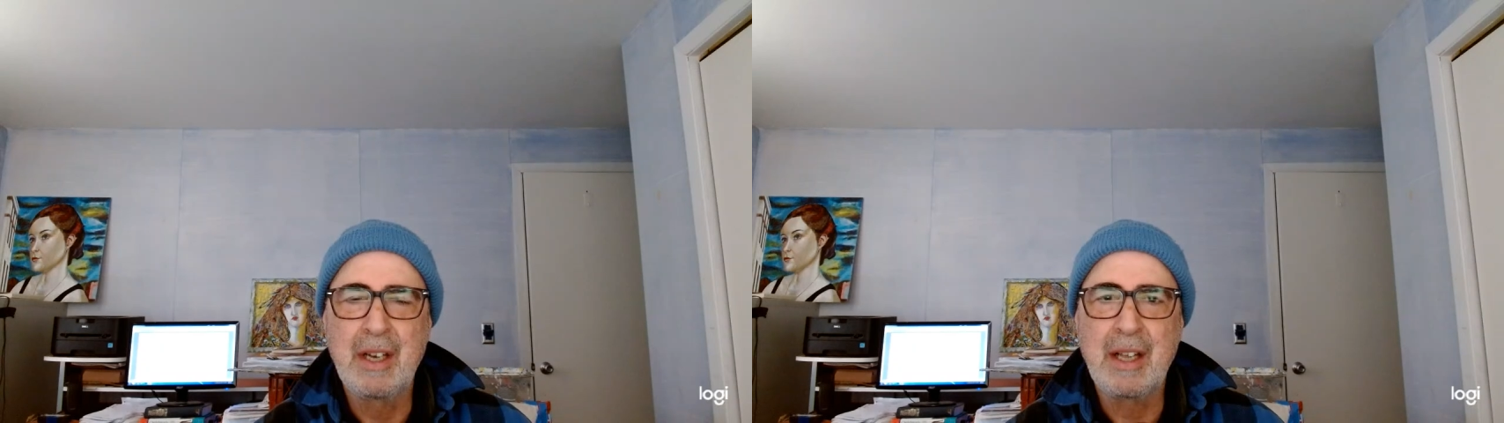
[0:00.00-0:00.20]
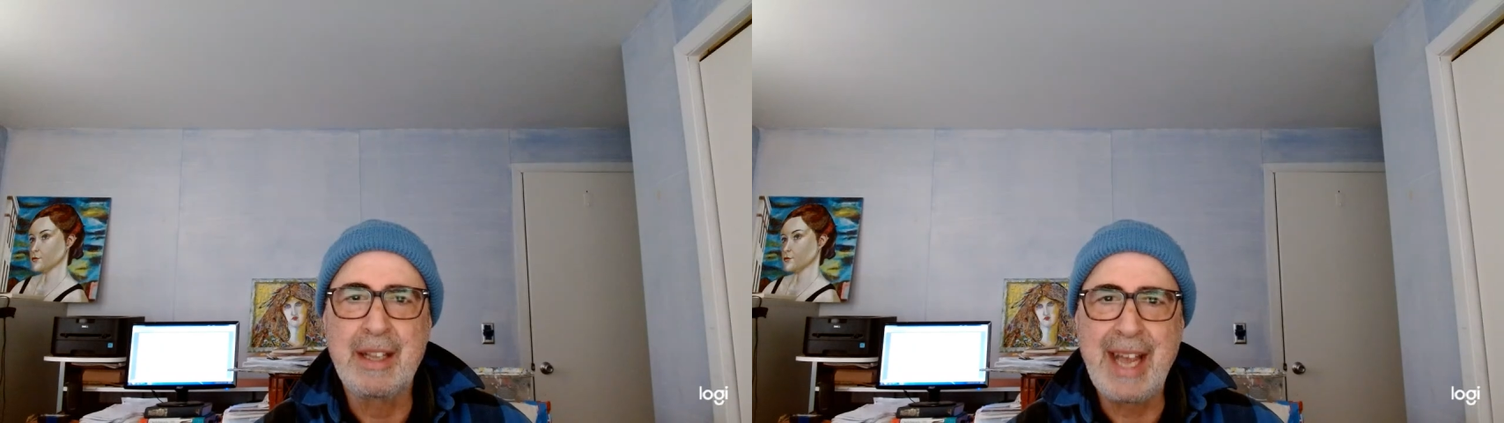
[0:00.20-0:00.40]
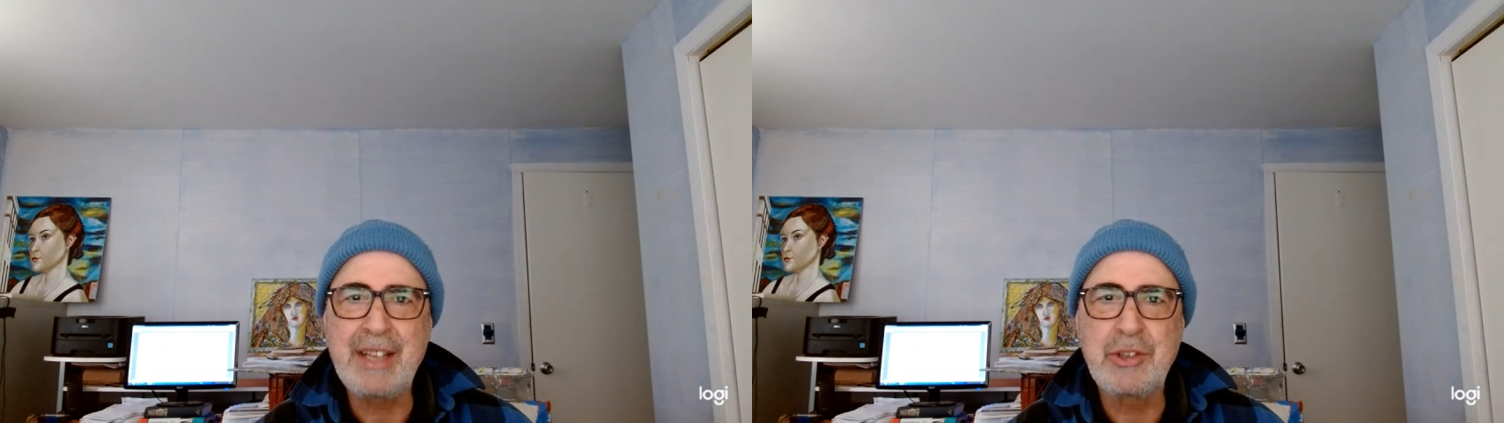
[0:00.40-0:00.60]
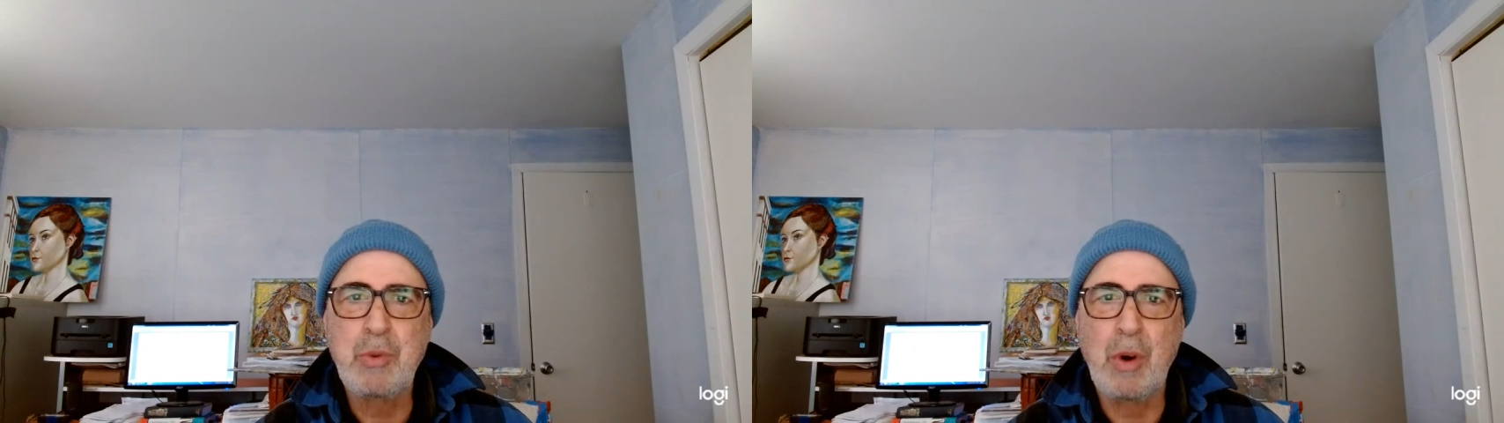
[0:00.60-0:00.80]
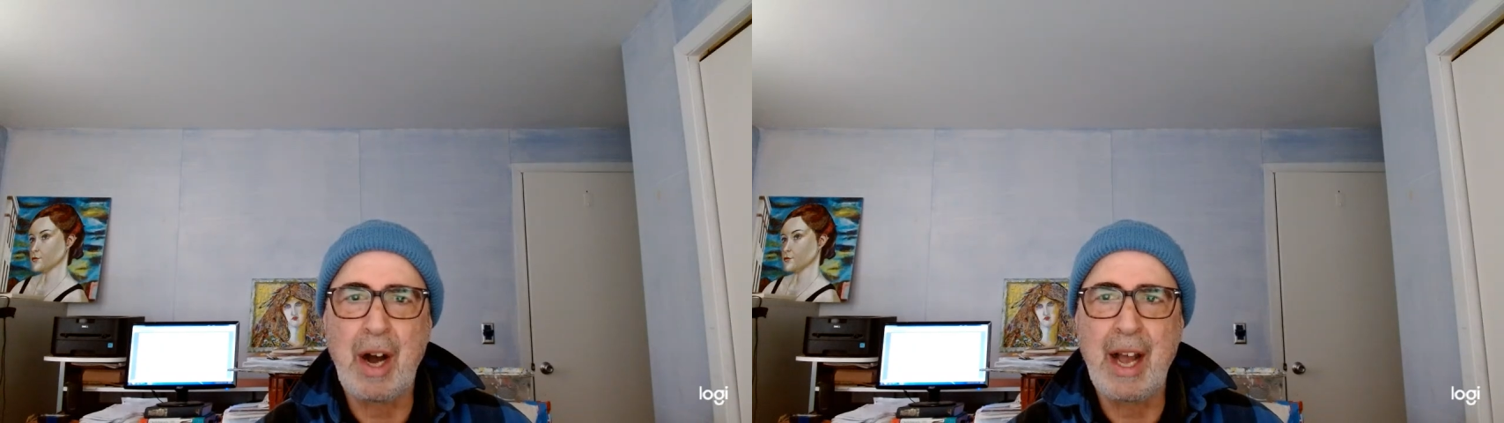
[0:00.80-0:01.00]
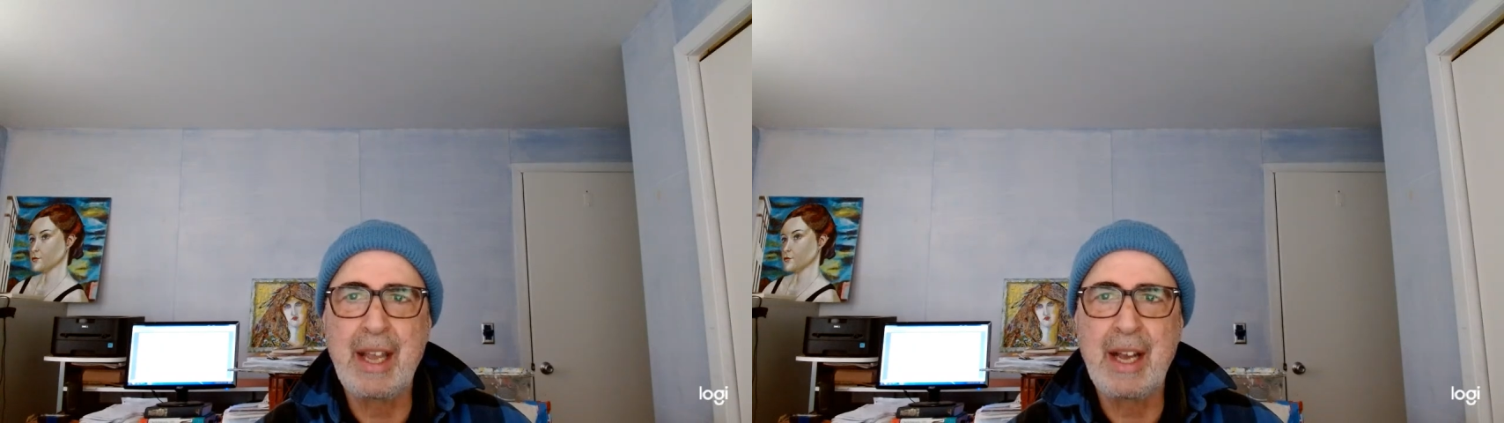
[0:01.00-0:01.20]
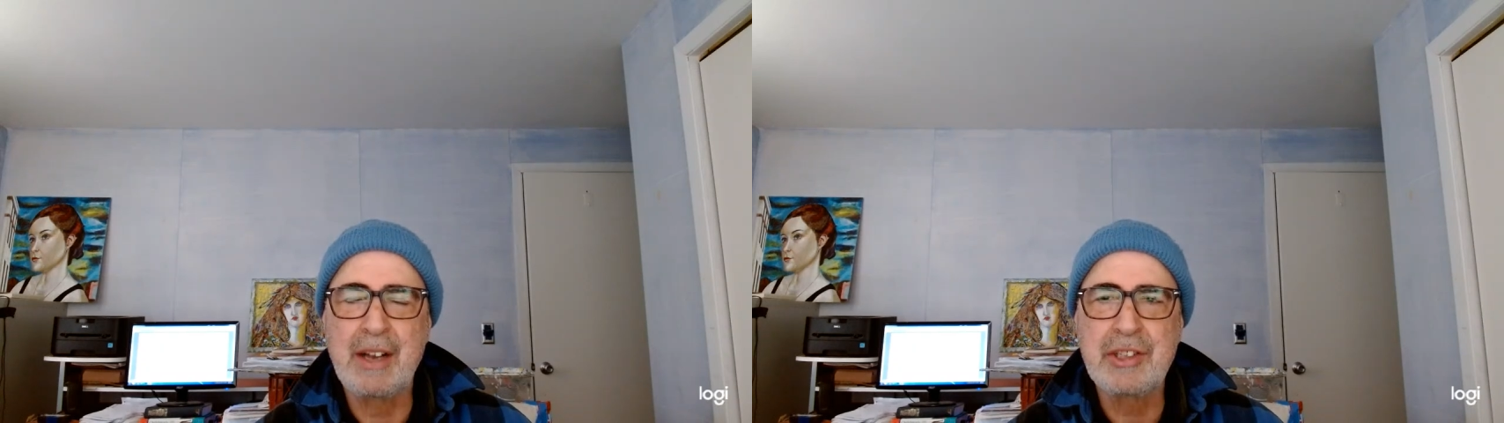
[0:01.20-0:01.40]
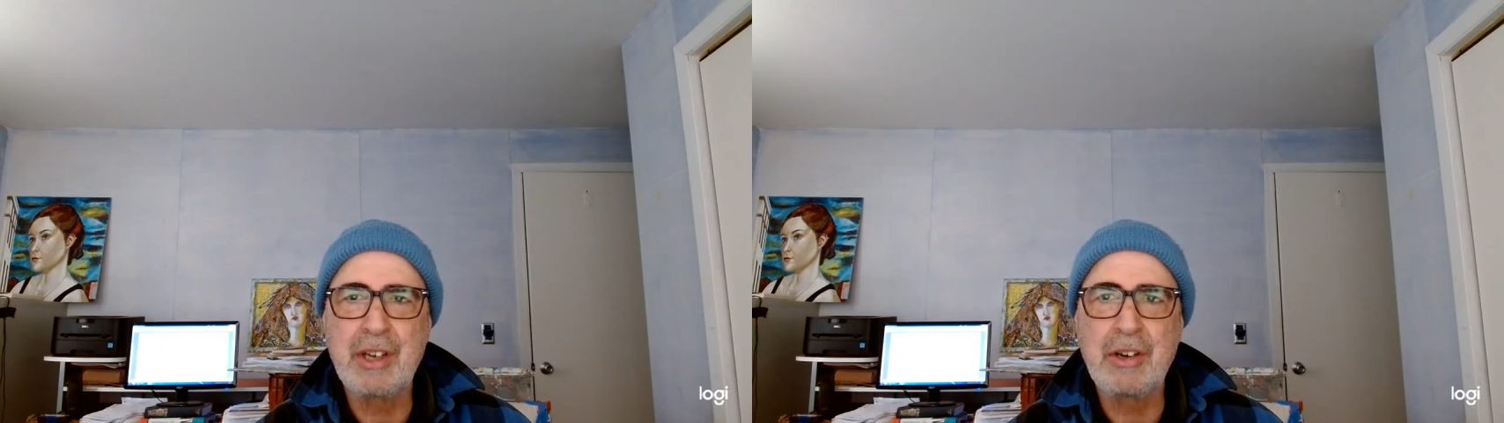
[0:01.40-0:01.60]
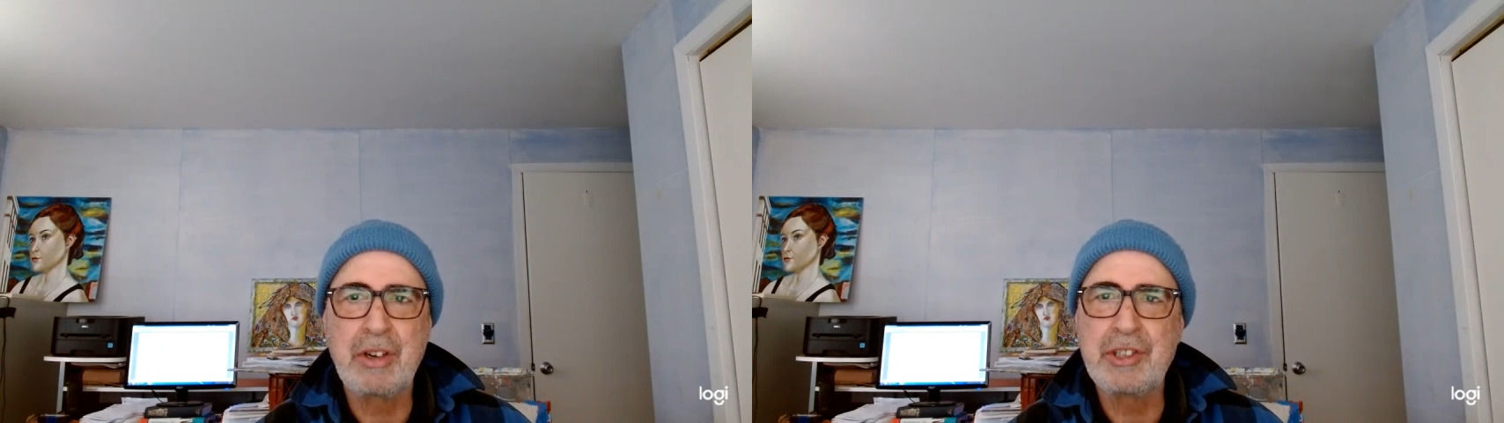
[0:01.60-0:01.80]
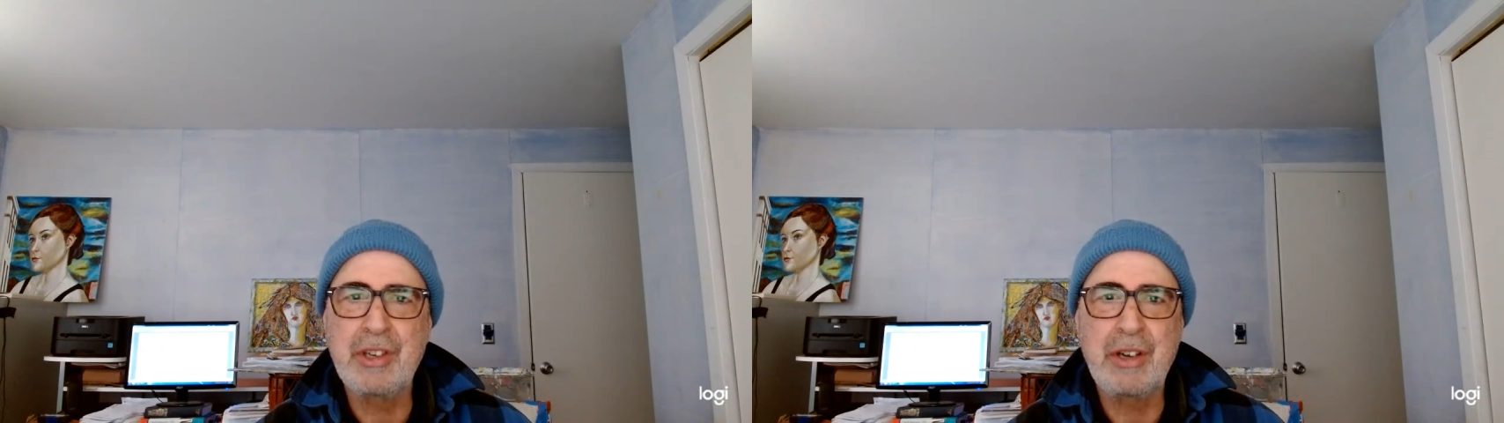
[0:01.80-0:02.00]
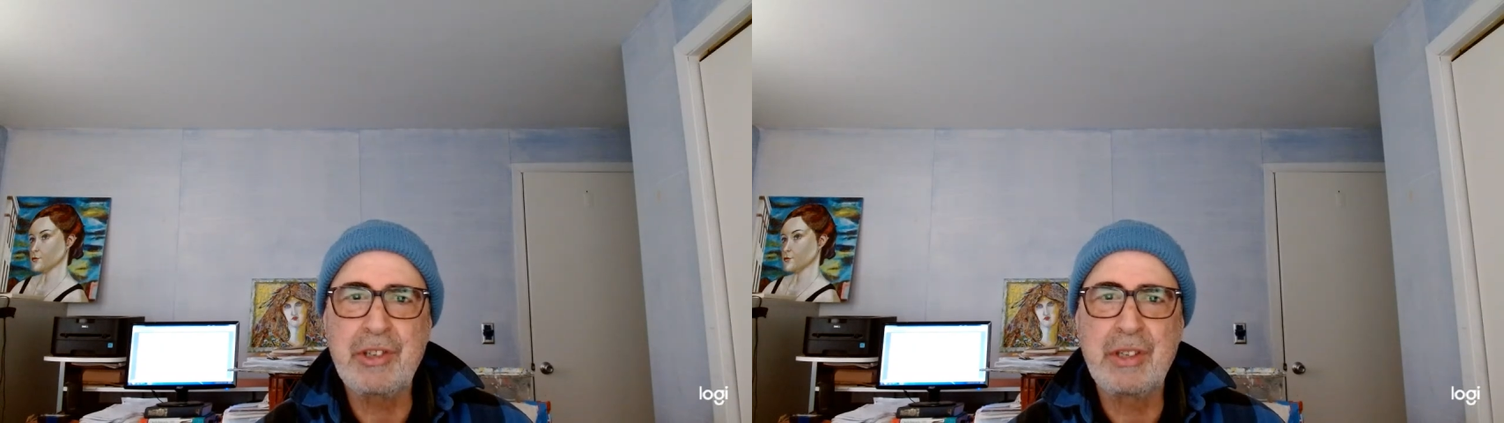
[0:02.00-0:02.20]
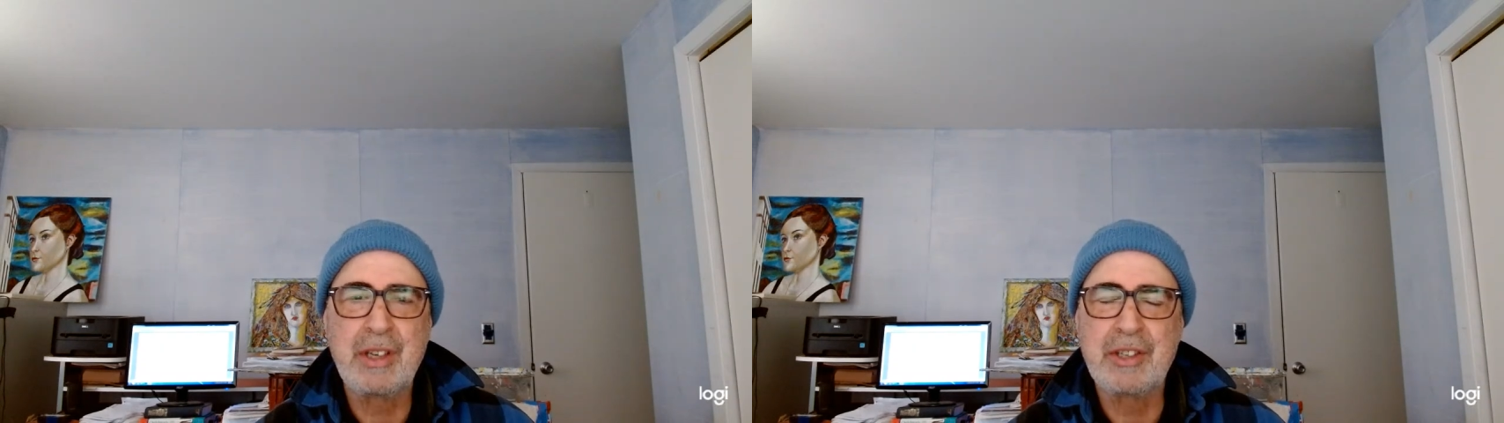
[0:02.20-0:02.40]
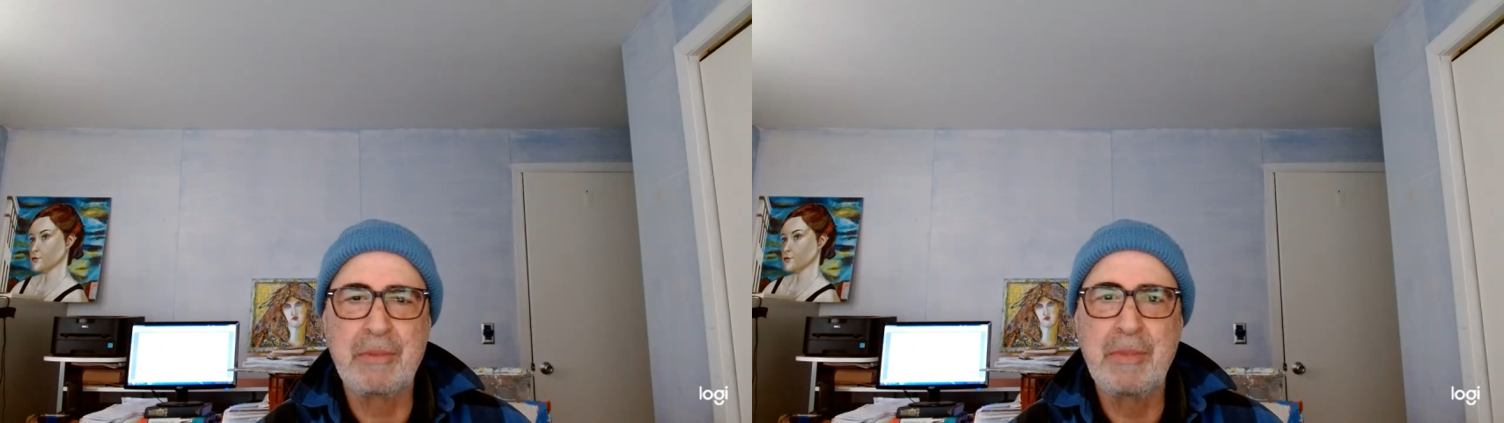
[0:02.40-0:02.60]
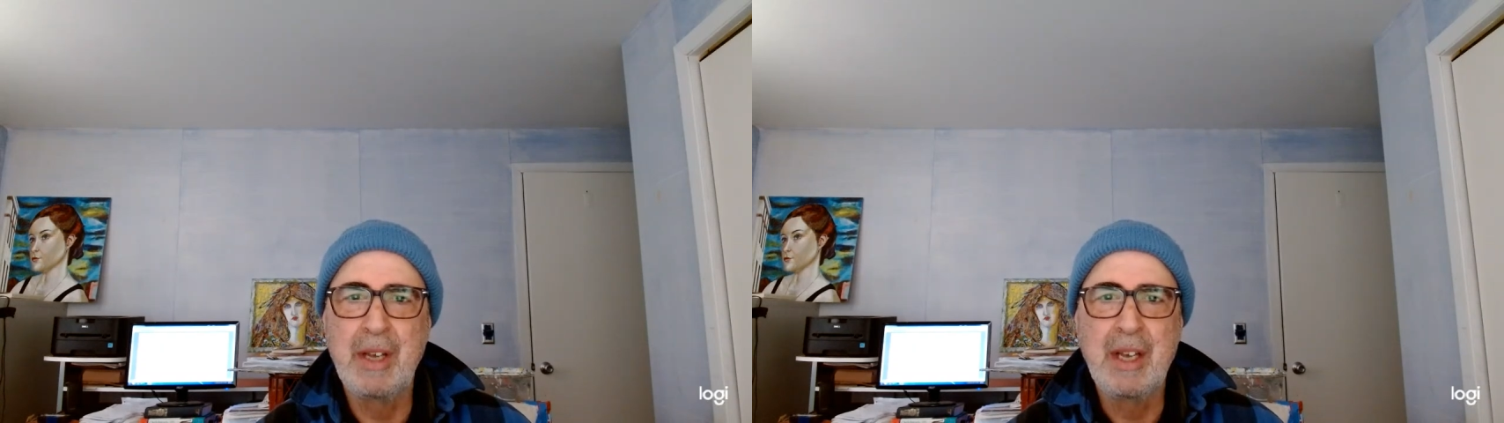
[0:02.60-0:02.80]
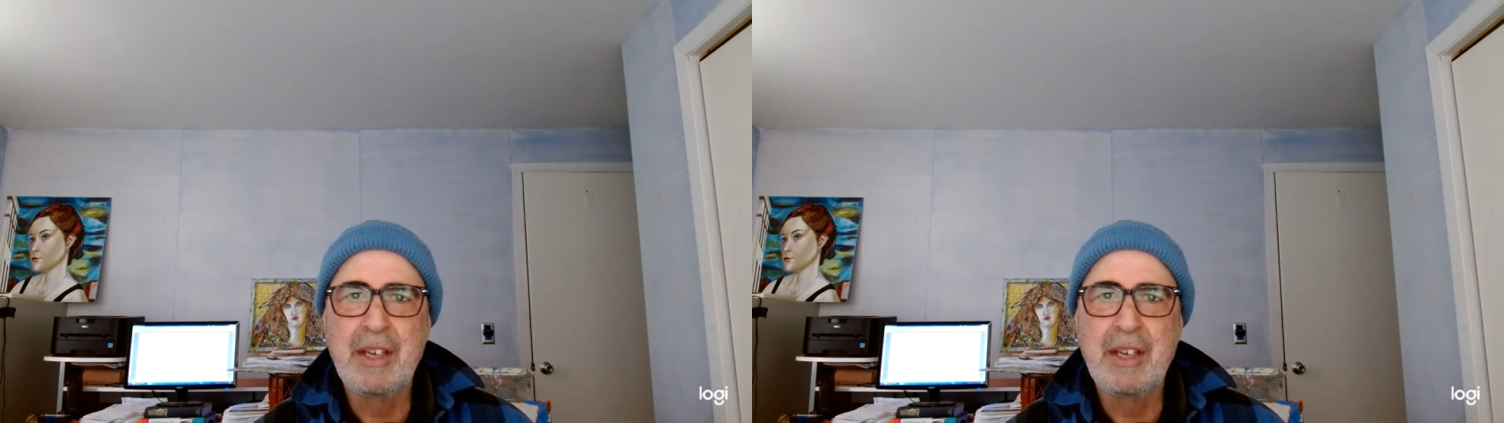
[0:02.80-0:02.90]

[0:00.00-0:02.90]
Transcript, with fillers: That's why a socialism,